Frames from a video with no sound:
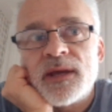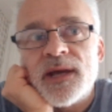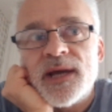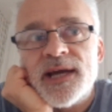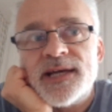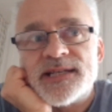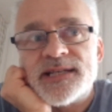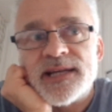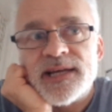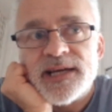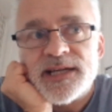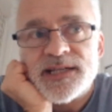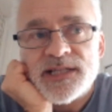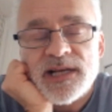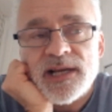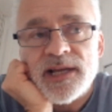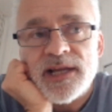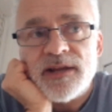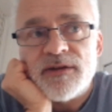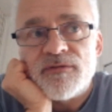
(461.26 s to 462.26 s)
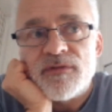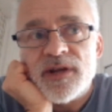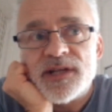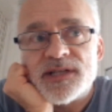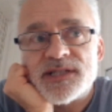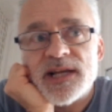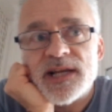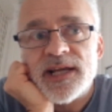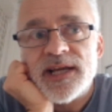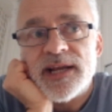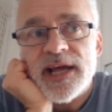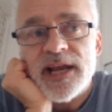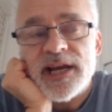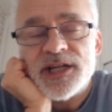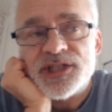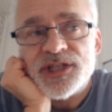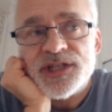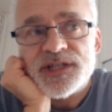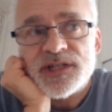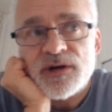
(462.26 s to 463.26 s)
hitting its clean
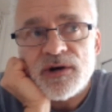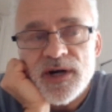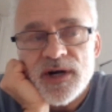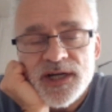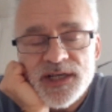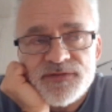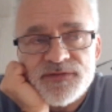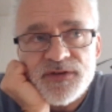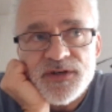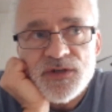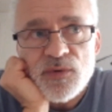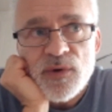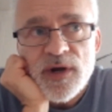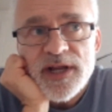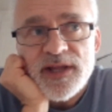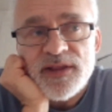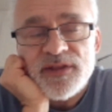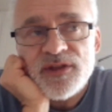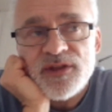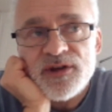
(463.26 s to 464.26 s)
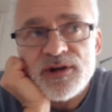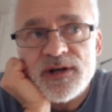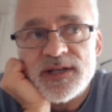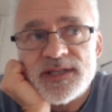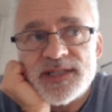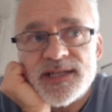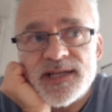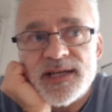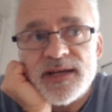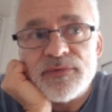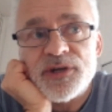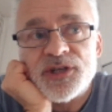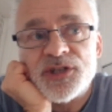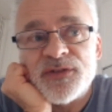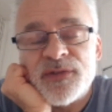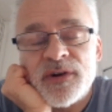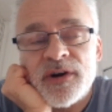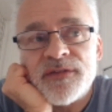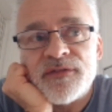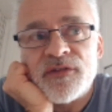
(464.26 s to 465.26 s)
energy targets for 2030, which are
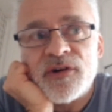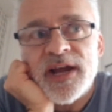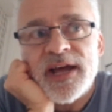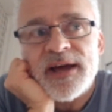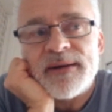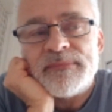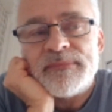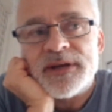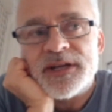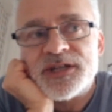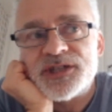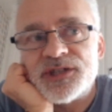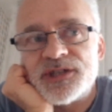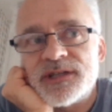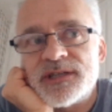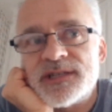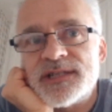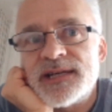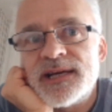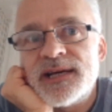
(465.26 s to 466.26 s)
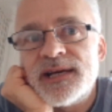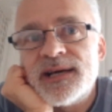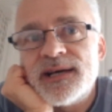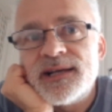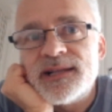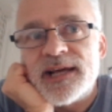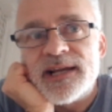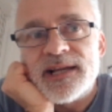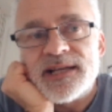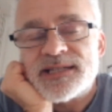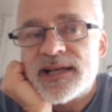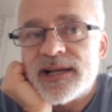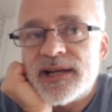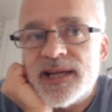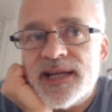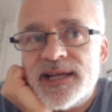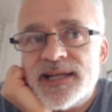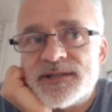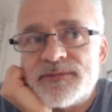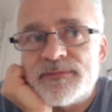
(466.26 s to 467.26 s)
very, very ambitious, then there's going to
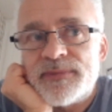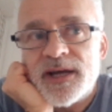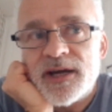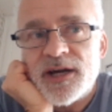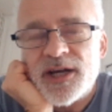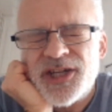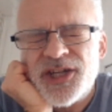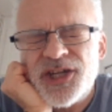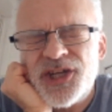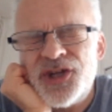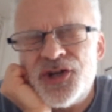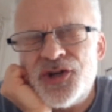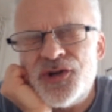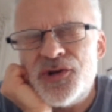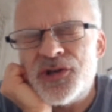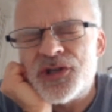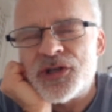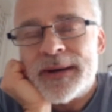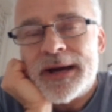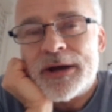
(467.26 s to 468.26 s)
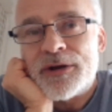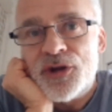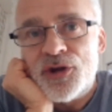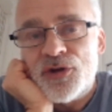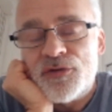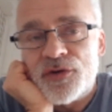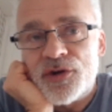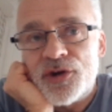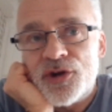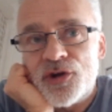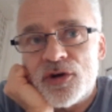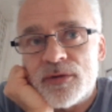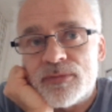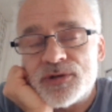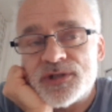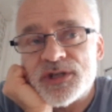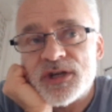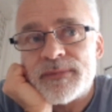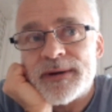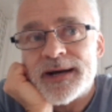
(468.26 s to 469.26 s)
need to be a huge amount of new
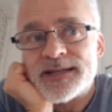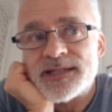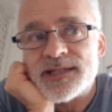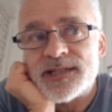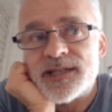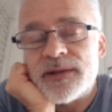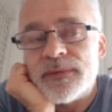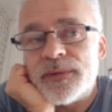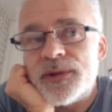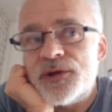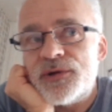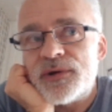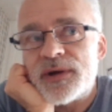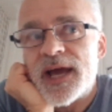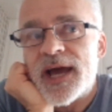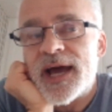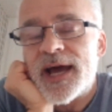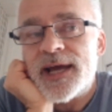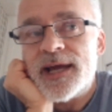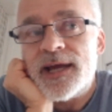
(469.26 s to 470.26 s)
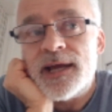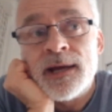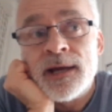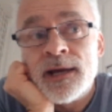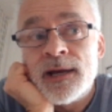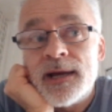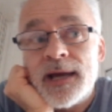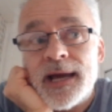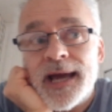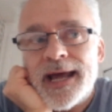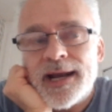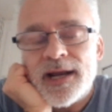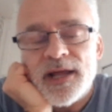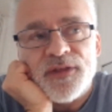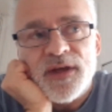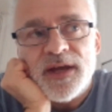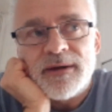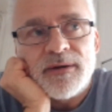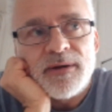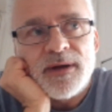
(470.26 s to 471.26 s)
renewables capacity in the UK. And I
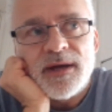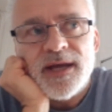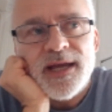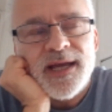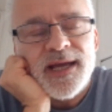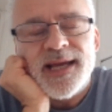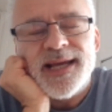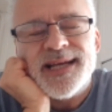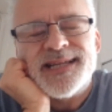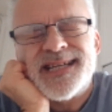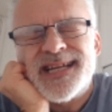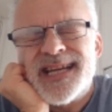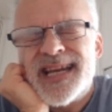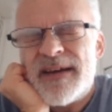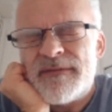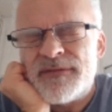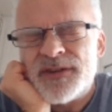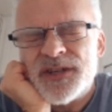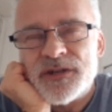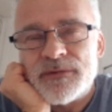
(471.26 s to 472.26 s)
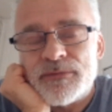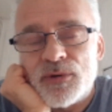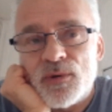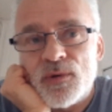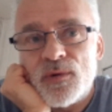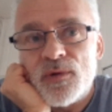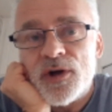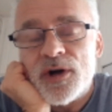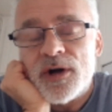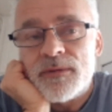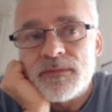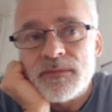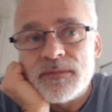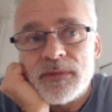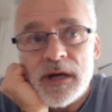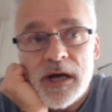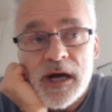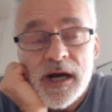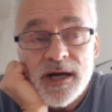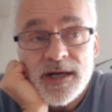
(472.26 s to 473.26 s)
think it's inevitable that
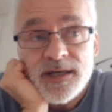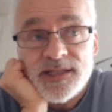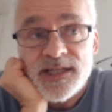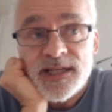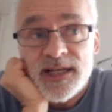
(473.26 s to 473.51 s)
a